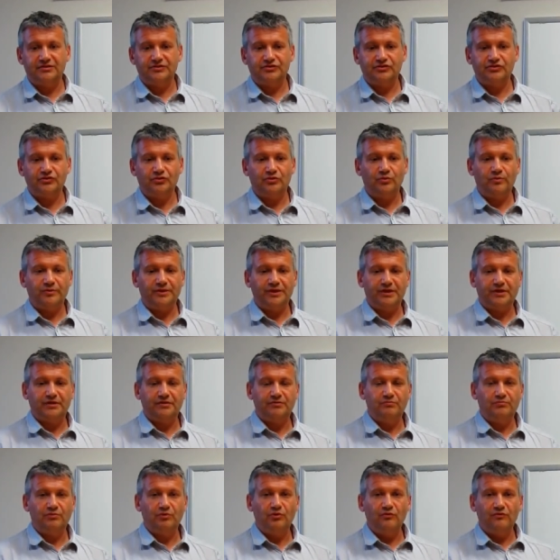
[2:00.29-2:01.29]
So we can
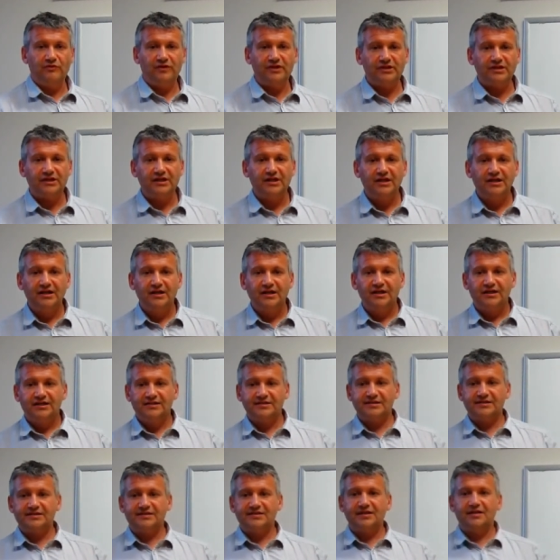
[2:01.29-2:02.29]
move it
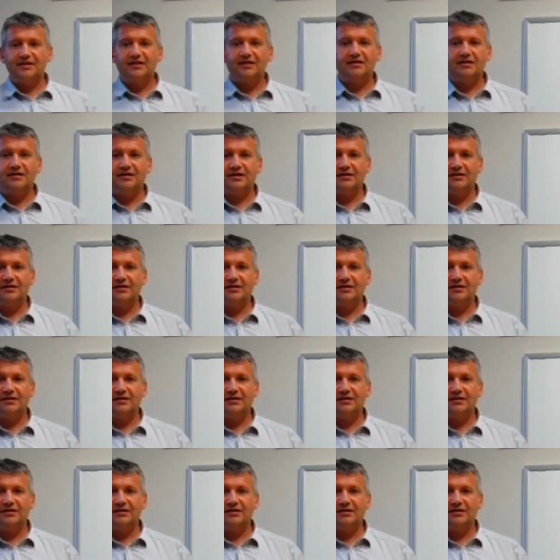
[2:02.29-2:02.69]
as a single